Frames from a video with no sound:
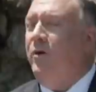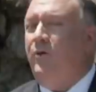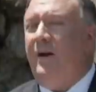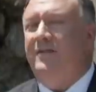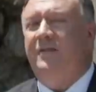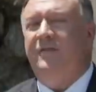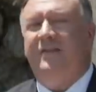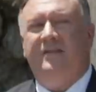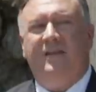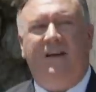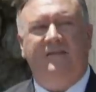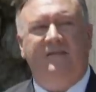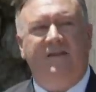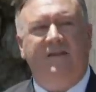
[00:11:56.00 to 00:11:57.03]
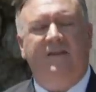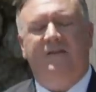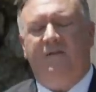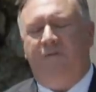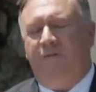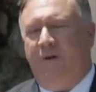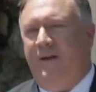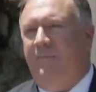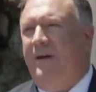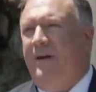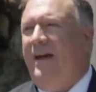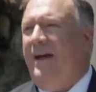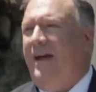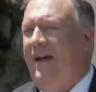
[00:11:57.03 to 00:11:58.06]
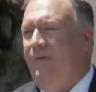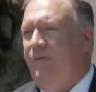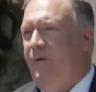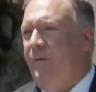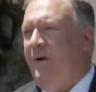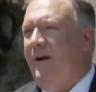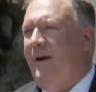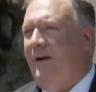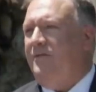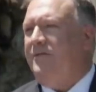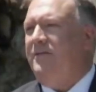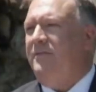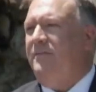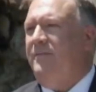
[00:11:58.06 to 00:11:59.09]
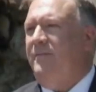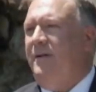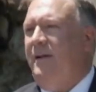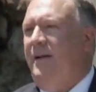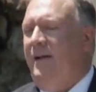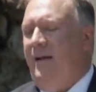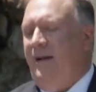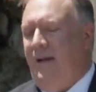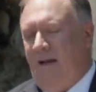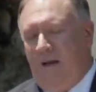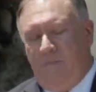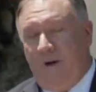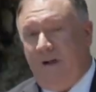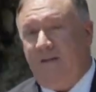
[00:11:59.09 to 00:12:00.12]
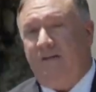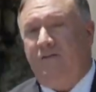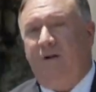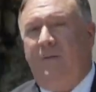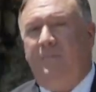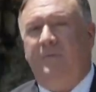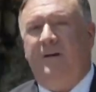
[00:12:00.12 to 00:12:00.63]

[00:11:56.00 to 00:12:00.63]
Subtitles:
aggressive in its hostility to freedom everywhere else. And President Trump